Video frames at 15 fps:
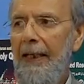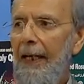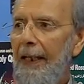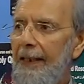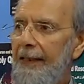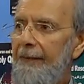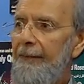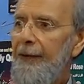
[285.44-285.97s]

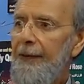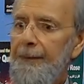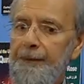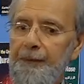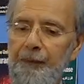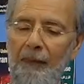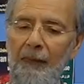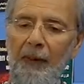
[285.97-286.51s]
And even
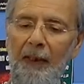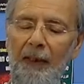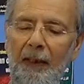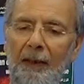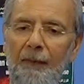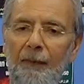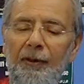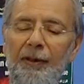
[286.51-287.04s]

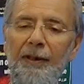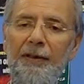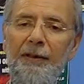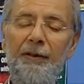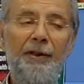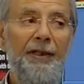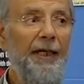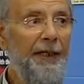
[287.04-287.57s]
with this
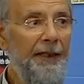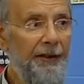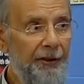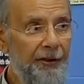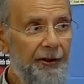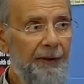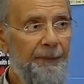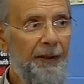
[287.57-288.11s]
DNA
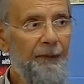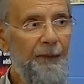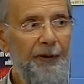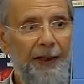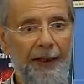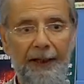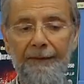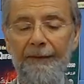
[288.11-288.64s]
system that we
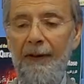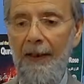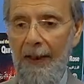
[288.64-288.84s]
have,